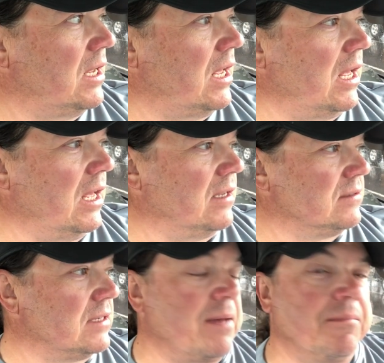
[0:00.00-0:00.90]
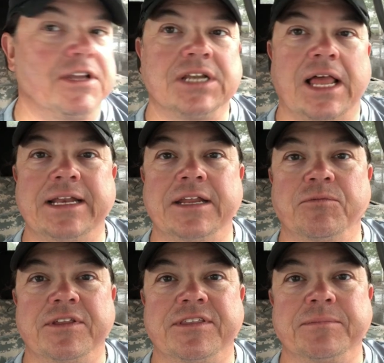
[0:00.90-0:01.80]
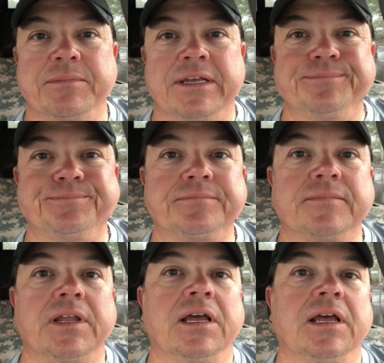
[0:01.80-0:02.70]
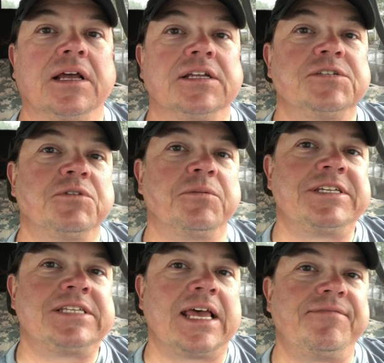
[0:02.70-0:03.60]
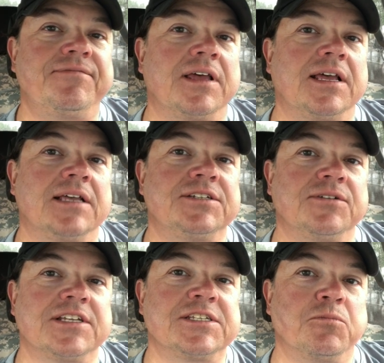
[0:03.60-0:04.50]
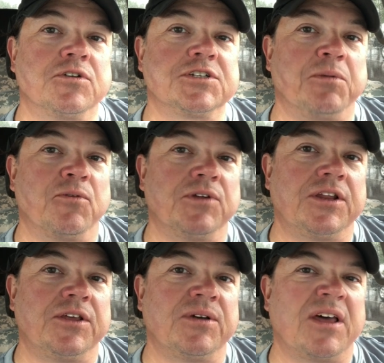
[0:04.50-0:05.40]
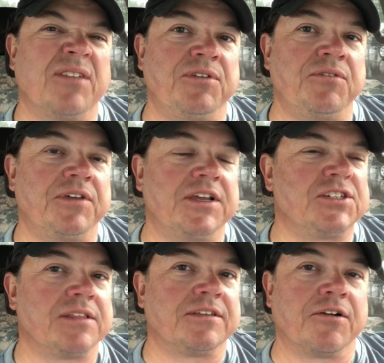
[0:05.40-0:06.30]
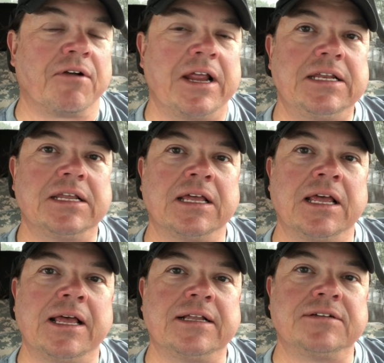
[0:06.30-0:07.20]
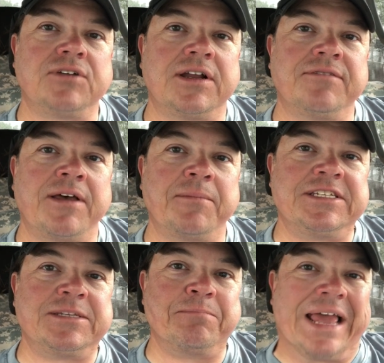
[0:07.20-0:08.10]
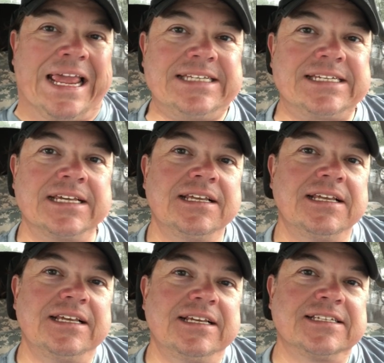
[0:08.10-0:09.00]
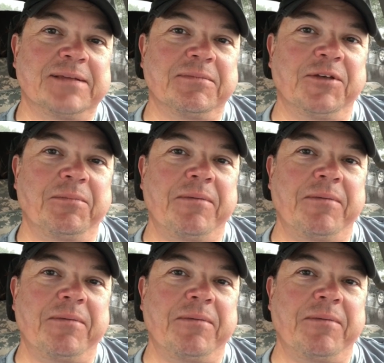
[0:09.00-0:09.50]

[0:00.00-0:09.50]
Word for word: Uh, not much lightning with it, but uh, I just wanted to be safe. still got some more exploring to do. Caught a few fish, nothing great. Uh, trying to find me some bait. Something a little